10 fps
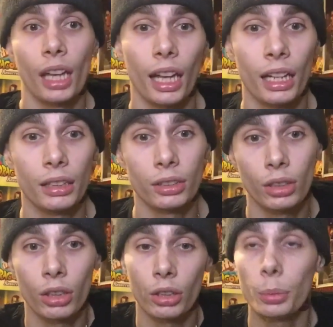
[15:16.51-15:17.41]
And, you
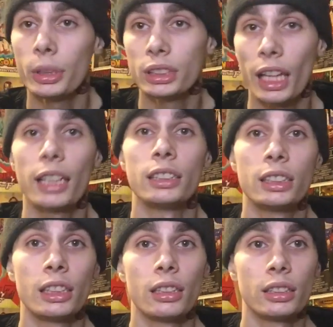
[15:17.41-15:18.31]
know, it'll be sad to
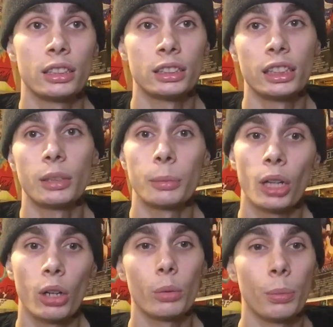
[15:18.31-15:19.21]
see him
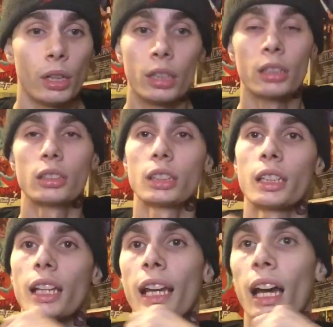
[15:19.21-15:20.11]
go. But it looks
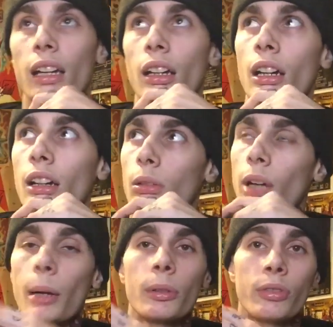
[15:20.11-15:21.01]
like they got
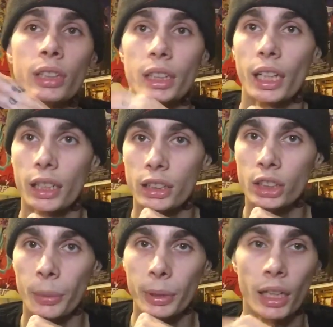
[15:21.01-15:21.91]
Robert Venditti
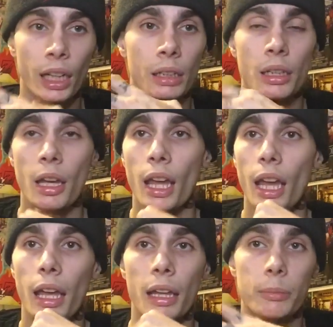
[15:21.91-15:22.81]
jumping on.
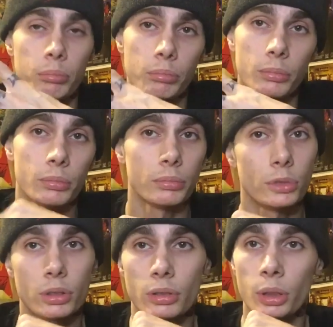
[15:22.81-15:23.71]
And,
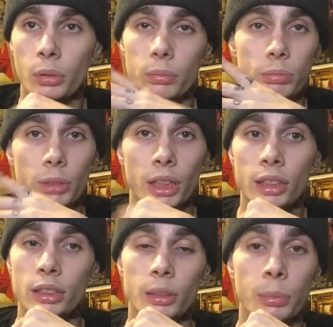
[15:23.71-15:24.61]
dude,
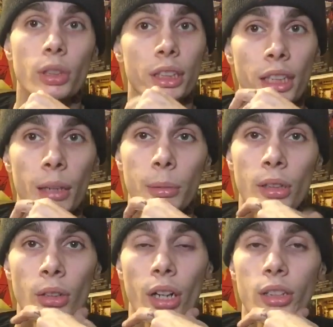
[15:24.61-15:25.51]
he's a pretty damn
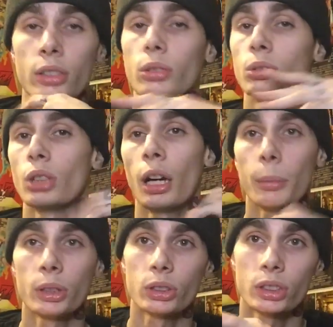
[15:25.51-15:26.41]
good writer, too. So
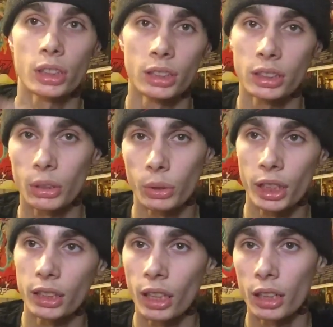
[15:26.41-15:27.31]
I'm interested to see what
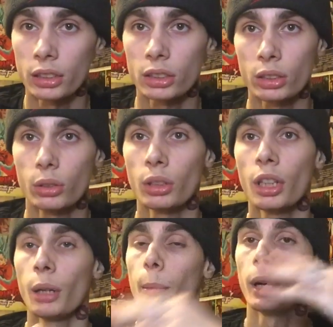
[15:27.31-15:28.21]
he does, too.
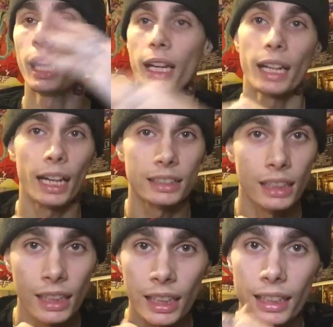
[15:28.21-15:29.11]
But, hey, guys,
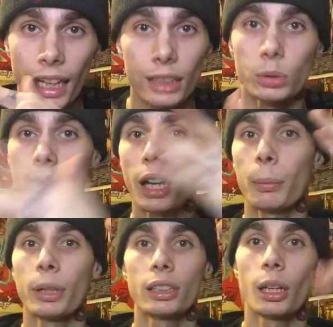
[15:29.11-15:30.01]
that's what I
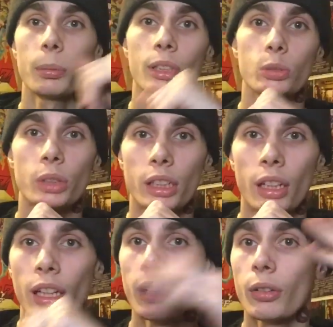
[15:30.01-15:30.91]
picked up this
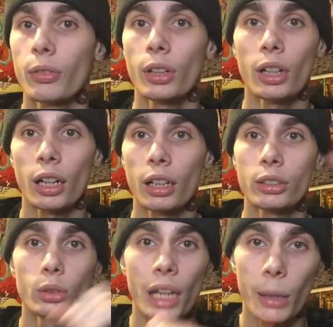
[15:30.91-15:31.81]
week for
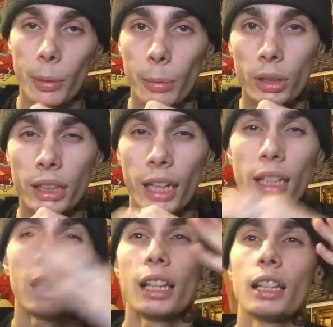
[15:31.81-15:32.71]
New Comic Book
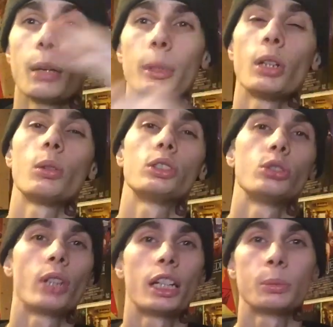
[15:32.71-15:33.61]
Day. Let me know what
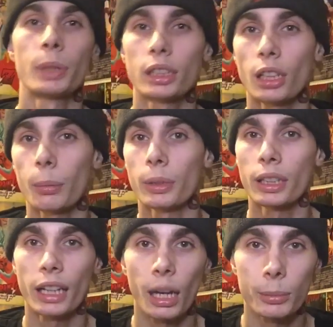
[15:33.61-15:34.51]
you guys picked up in
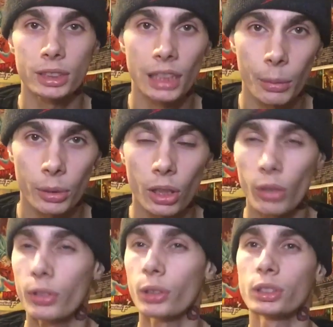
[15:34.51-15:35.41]
the comments down
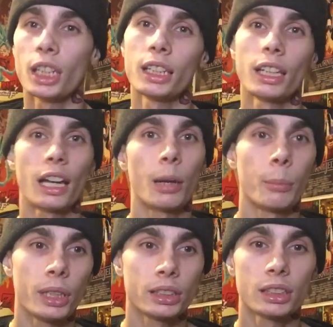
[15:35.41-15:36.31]
below if there was anything I
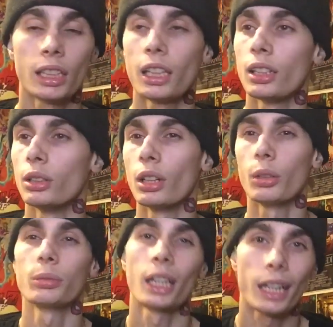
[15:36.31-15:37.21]
missed. You
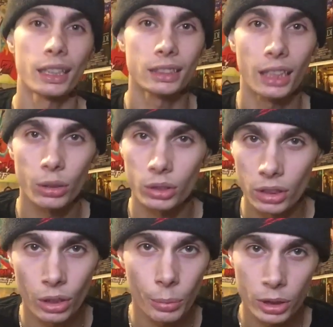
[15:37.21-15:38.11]
know, like I said, it was a
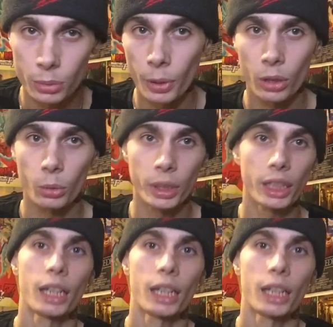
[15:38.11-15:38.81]
little bit smaller week.